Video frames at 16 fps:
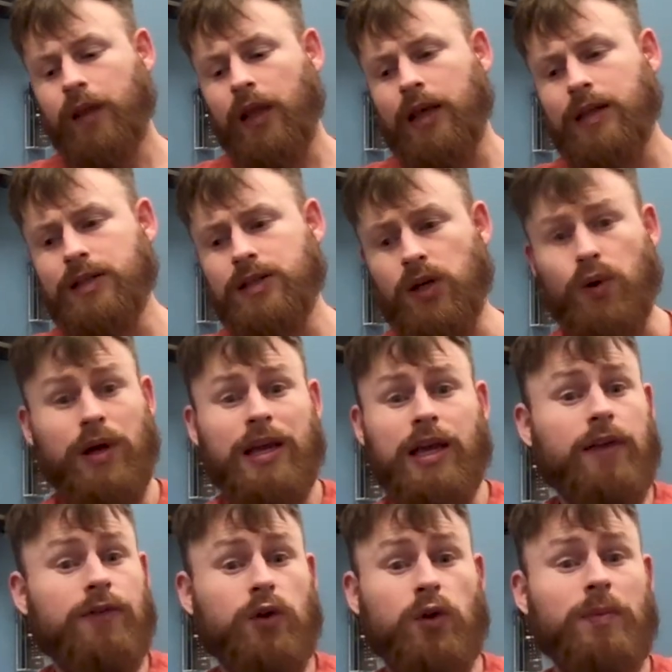And so
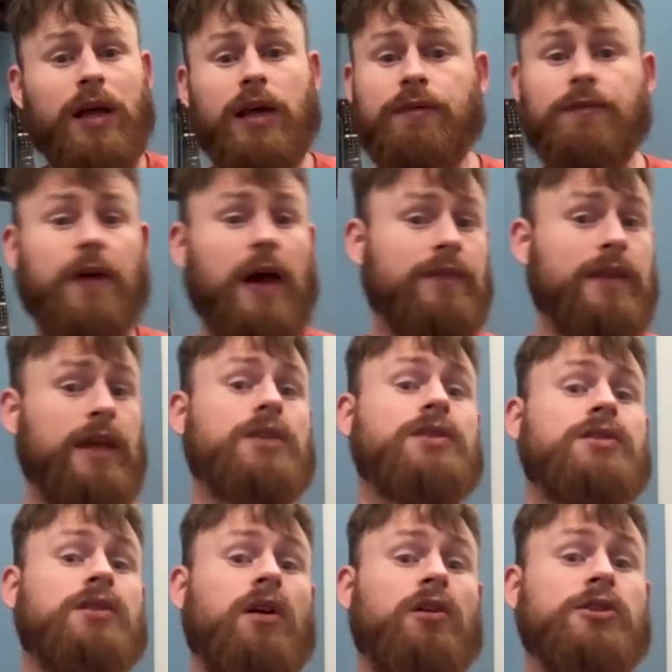if you pay
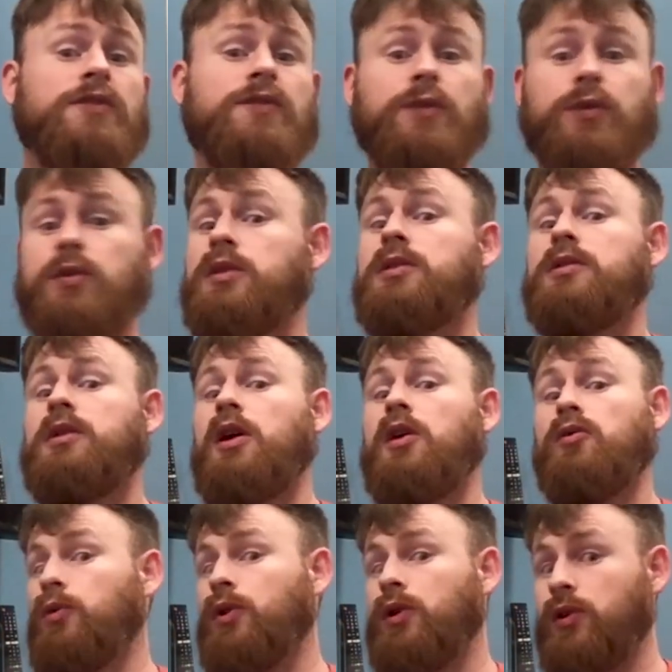$5,000 for a
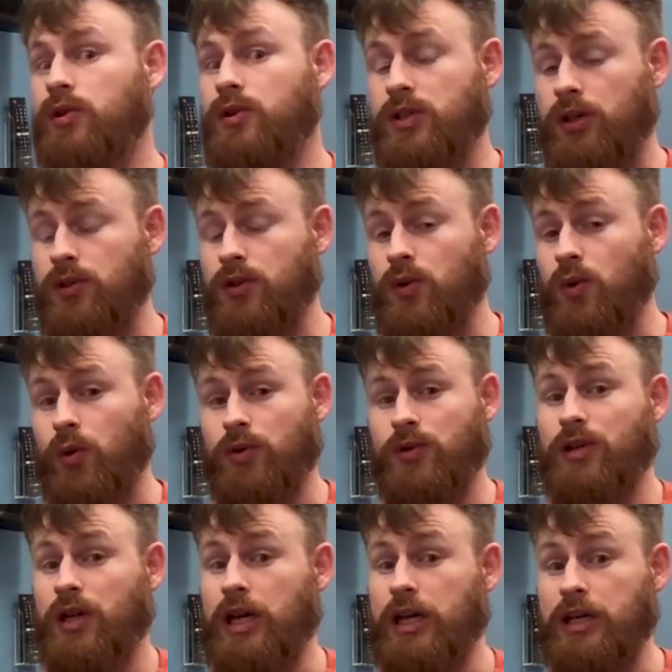really good sales
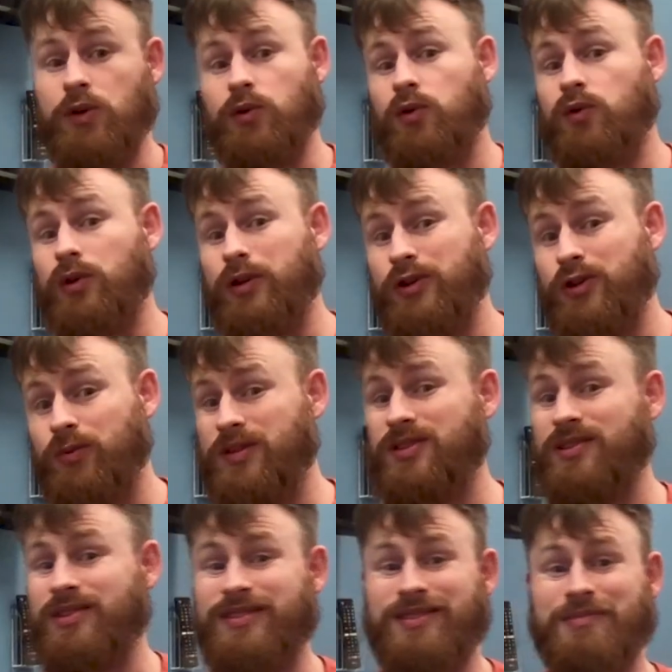course and you increase your
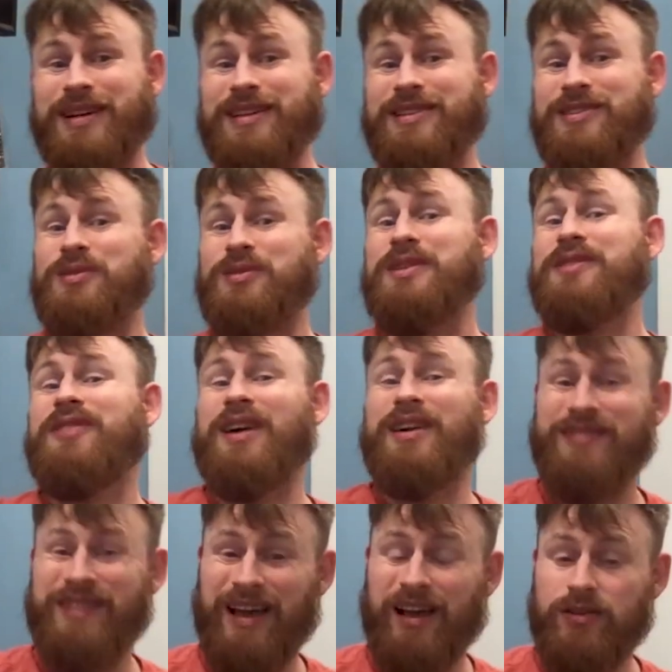business by
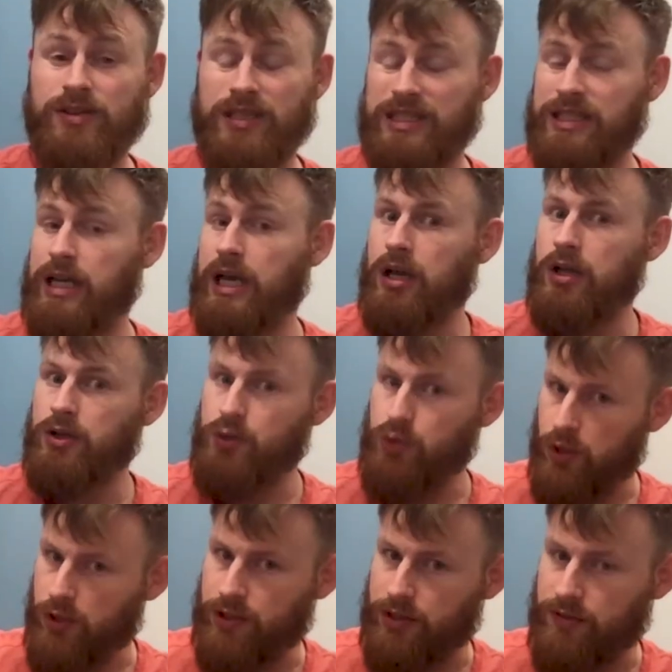$25,000
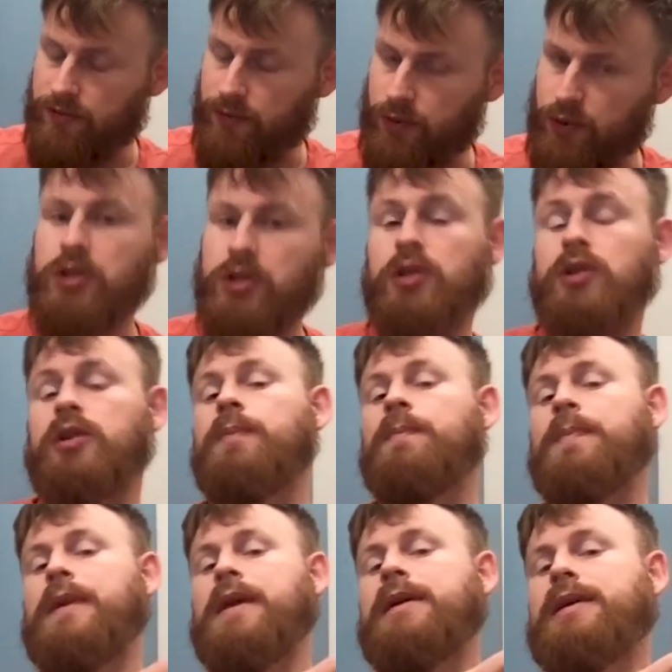just in the first year,
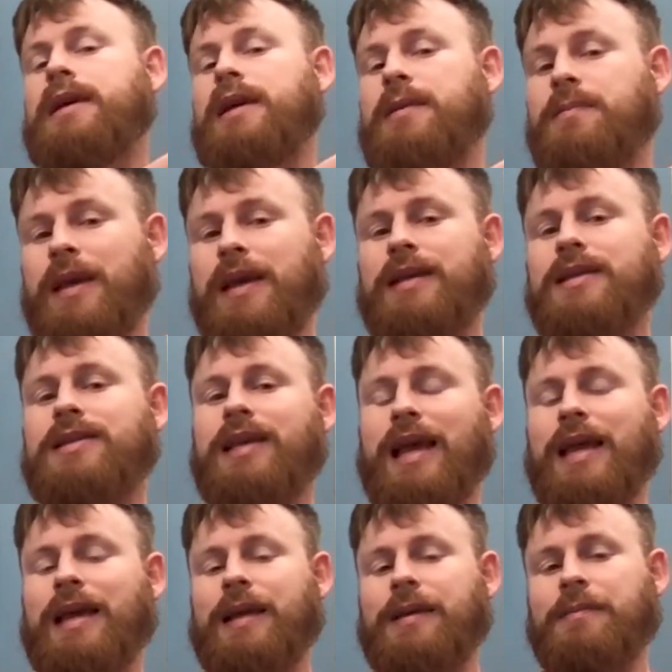it makes
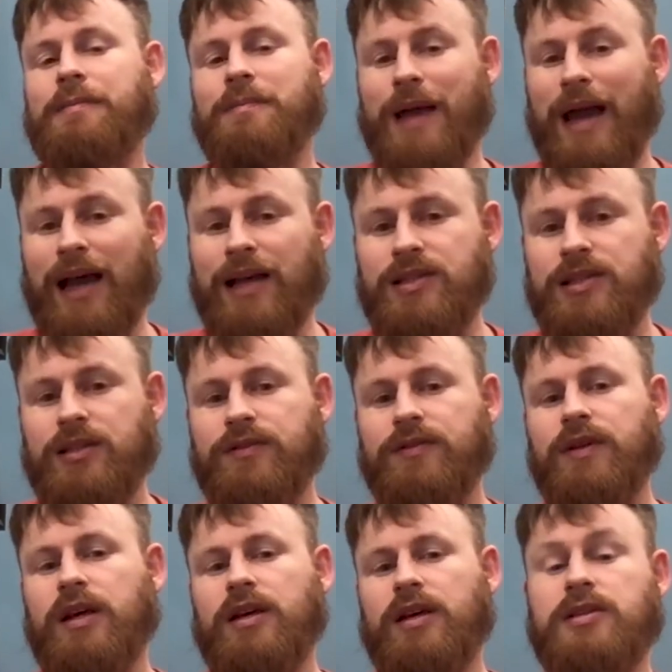a massive
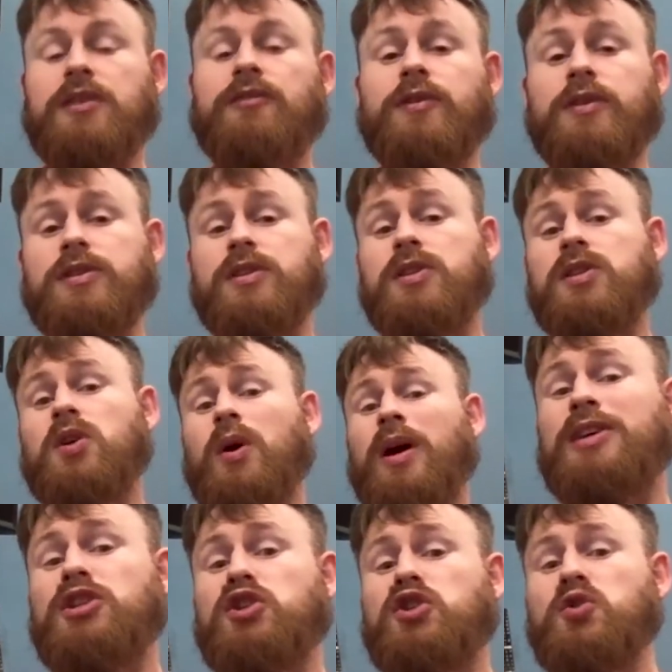difference. And so I
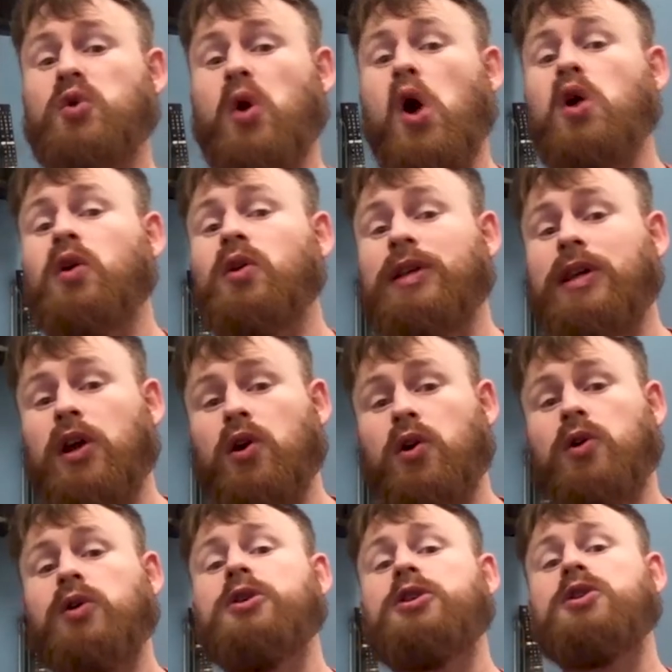strongly
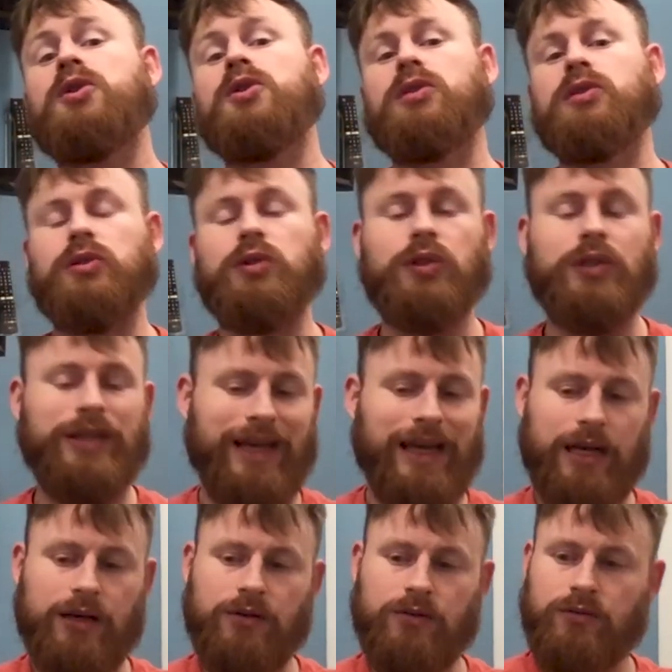urge you to look
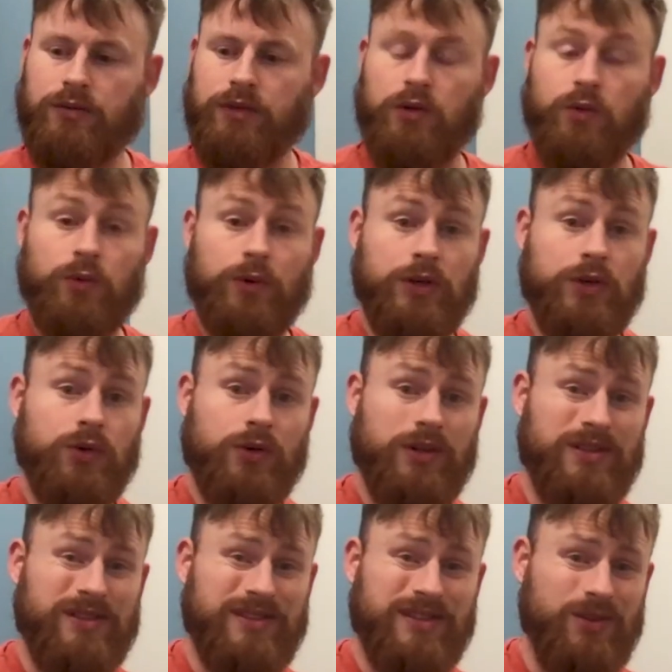at, you know, when you're
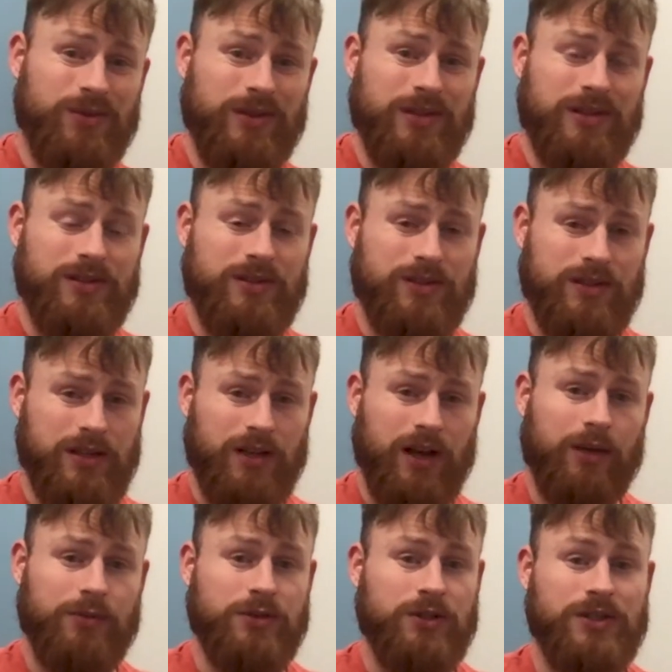considering these
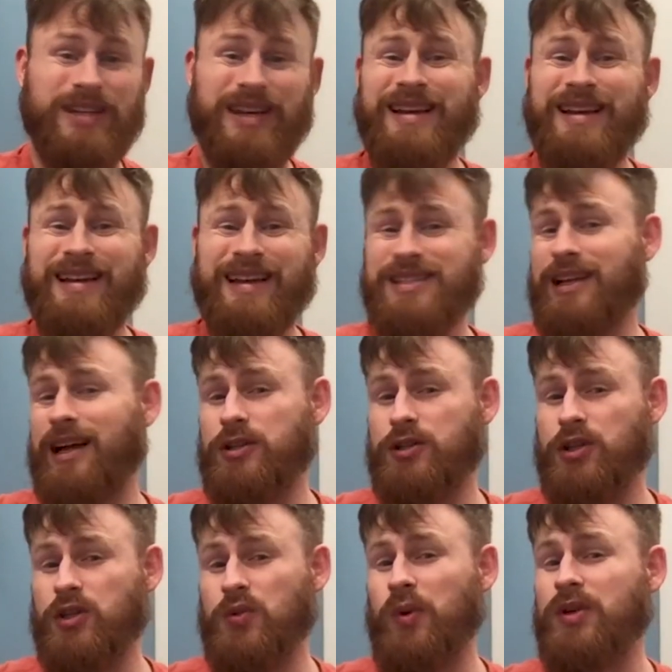options, it's not
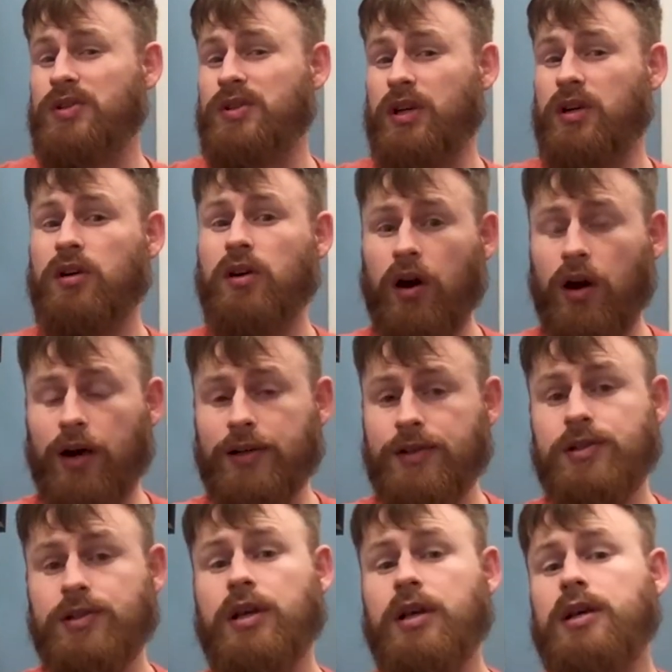just what does it
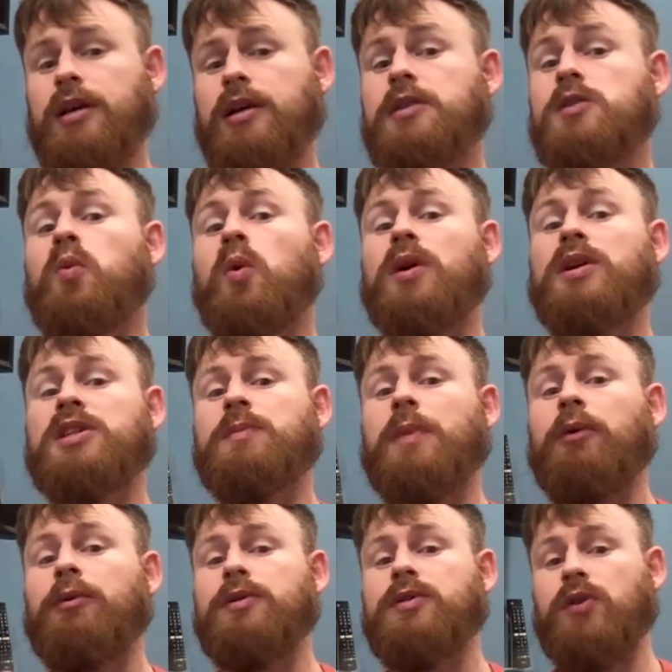cost, it's what is my
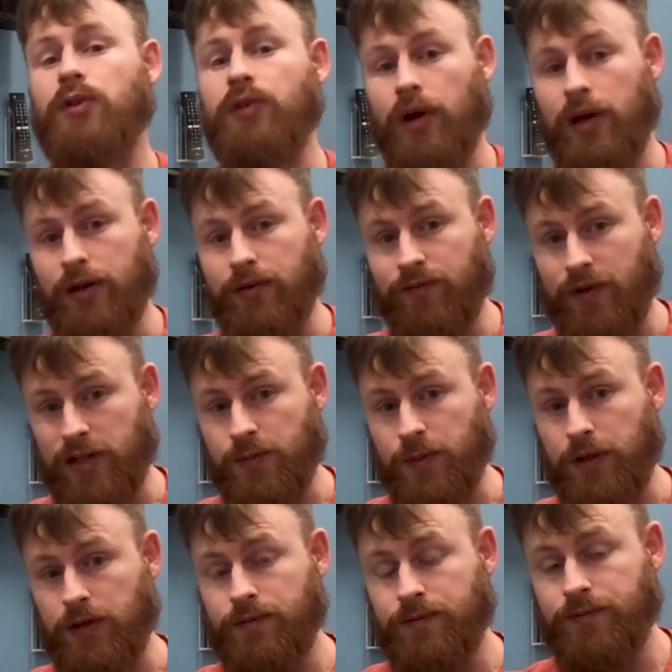return on
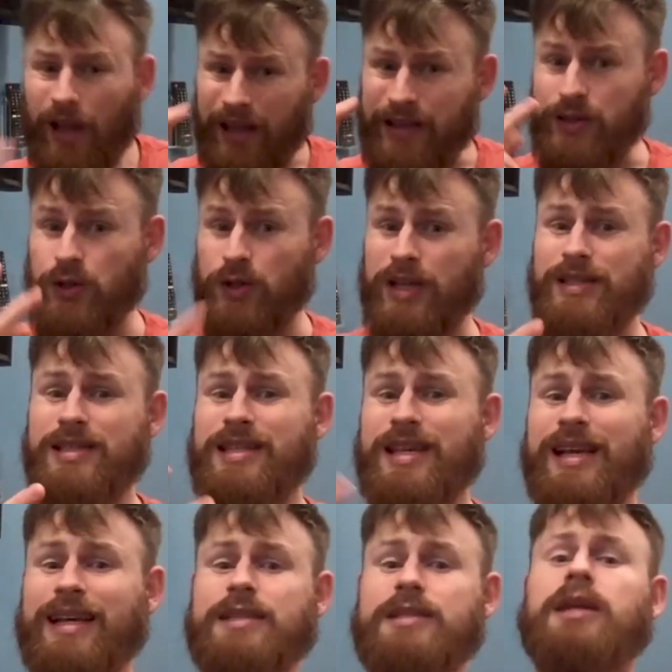investment. So that's the
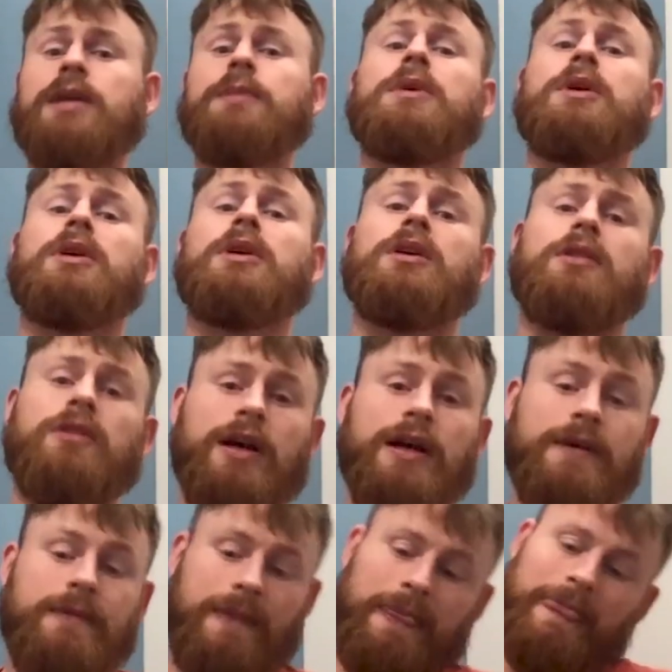second tip, right?